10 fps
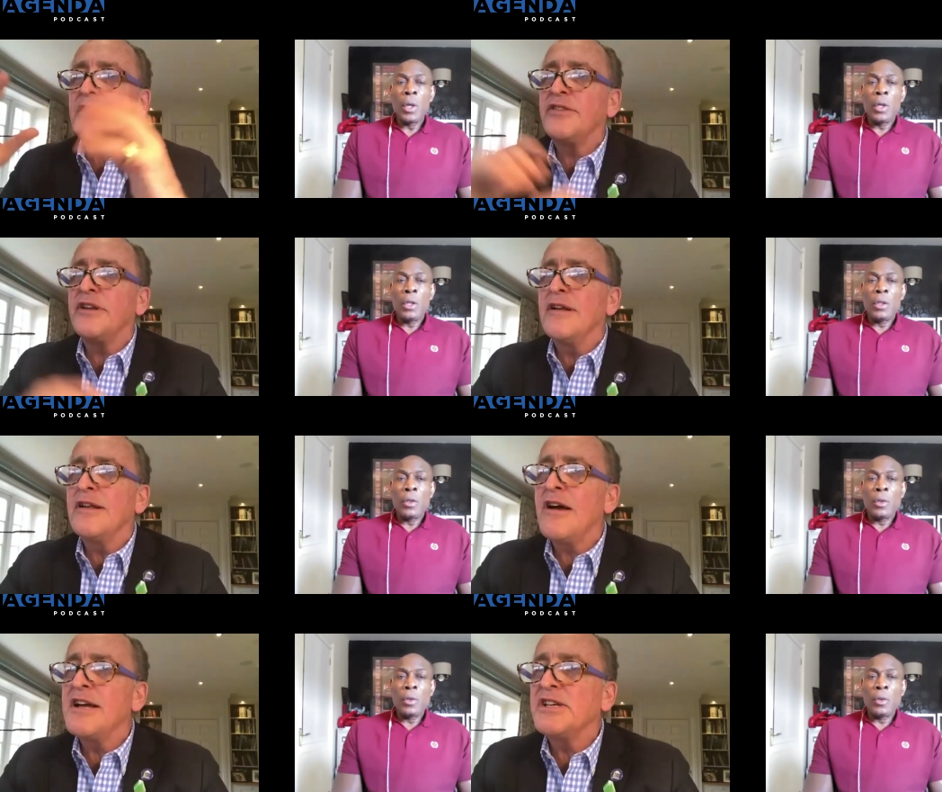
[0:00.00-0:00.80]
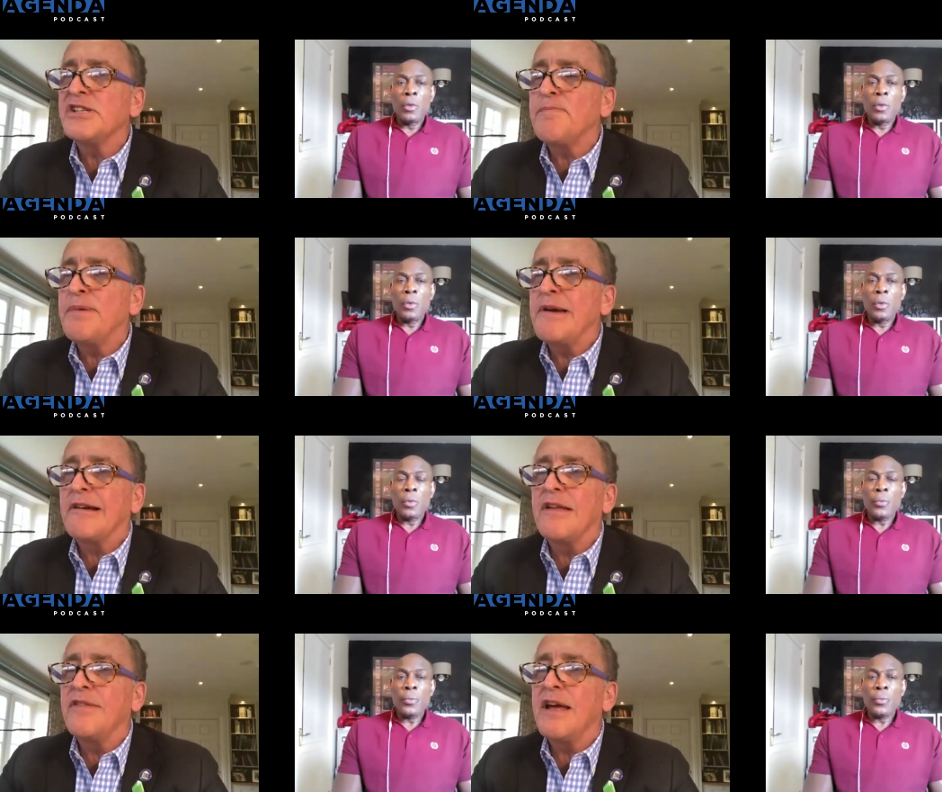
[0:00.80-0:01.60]
Speaker 1: The light is
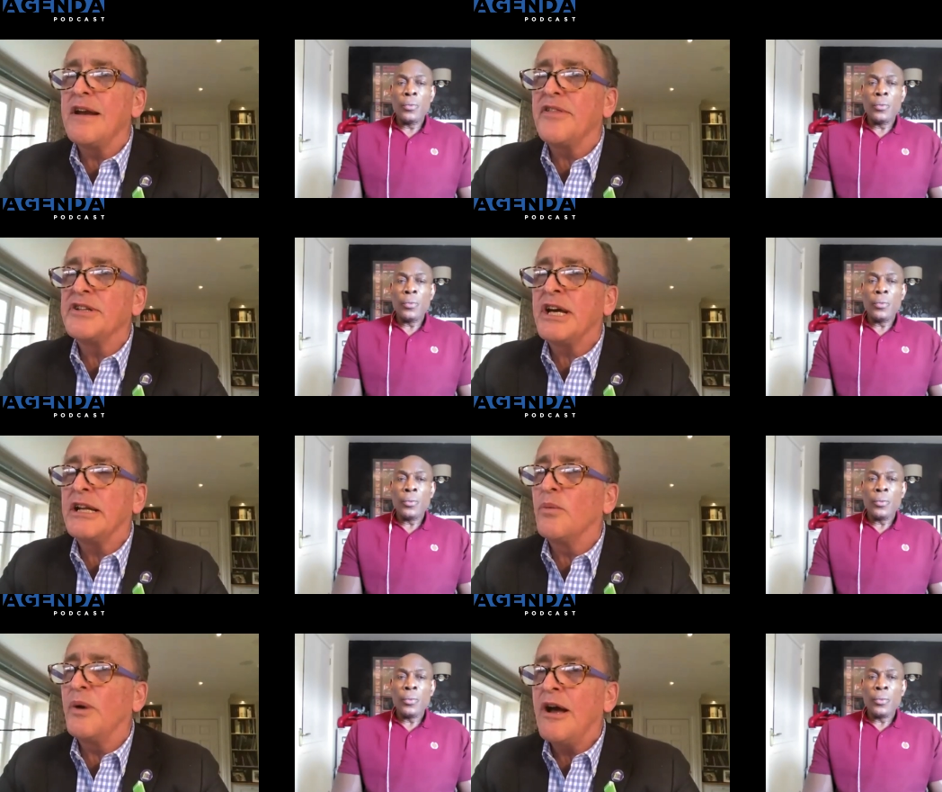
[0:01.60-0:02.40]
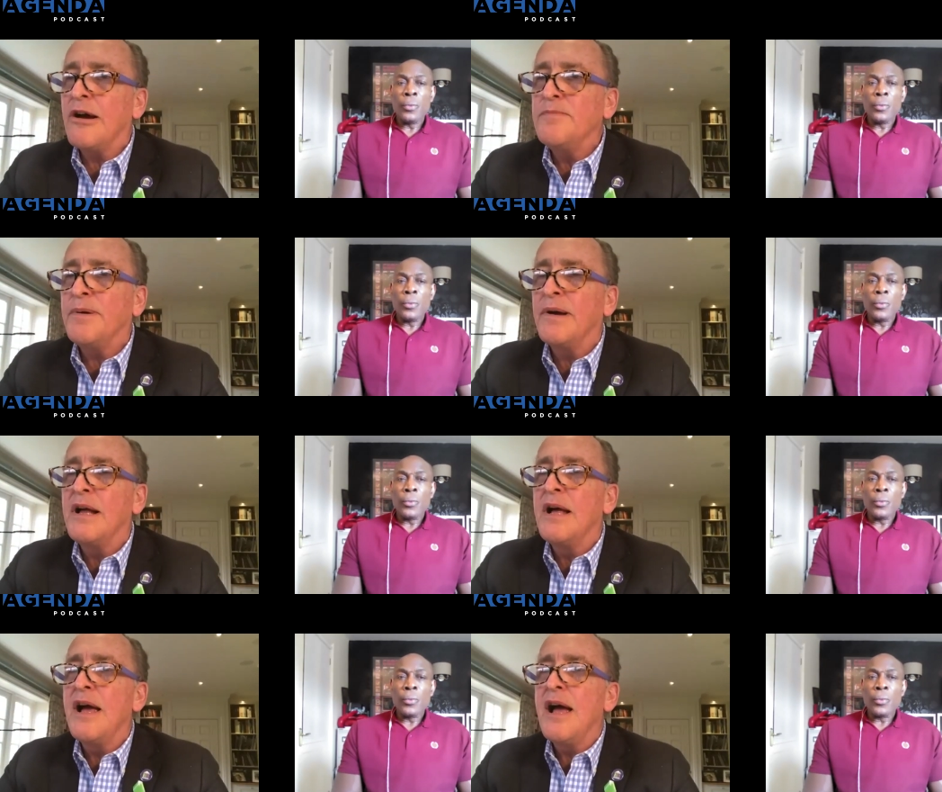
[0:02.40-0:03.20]
appearing at the end of the tunnel, we hope,
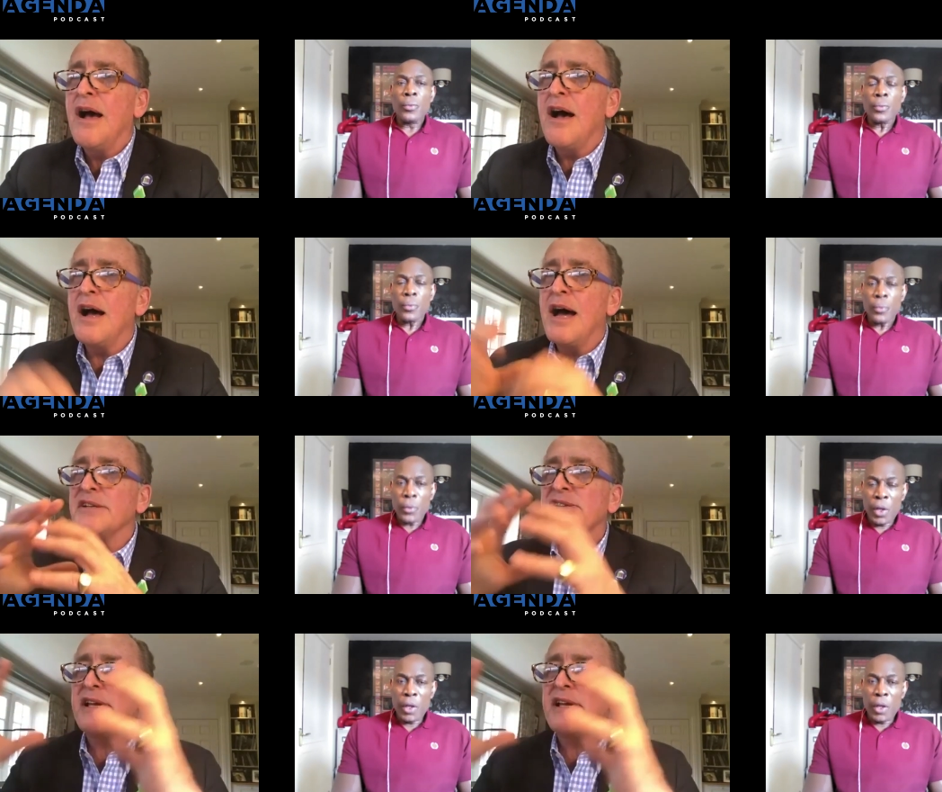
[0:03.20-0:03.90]
uh, and a yeah.